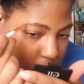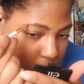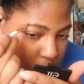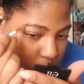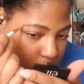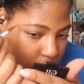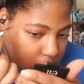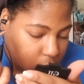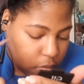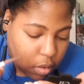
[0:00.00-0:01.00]
Zoom.
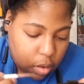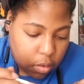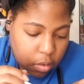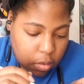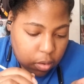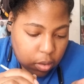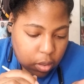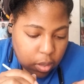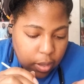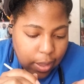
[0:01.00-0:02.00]

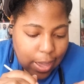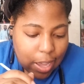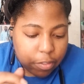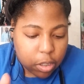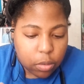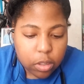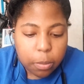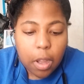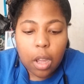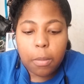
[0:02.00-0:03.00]
I haven't used a
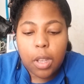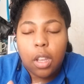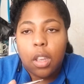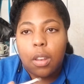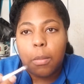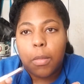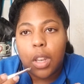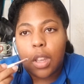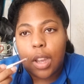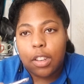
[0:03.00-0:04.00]
pomade in a
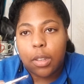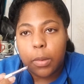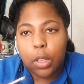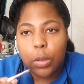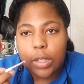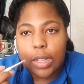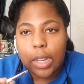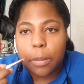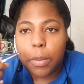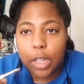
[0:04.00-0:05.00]
minute. I've just been using like
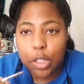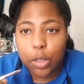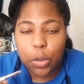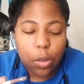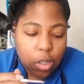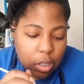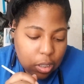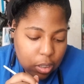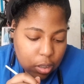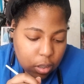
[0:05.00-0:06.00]
a pencil.
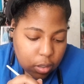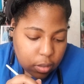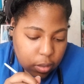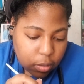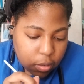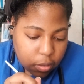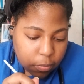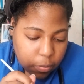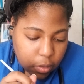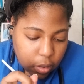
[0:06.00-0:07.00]
So
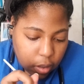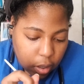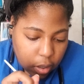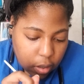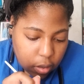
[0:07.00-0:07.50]
yeah.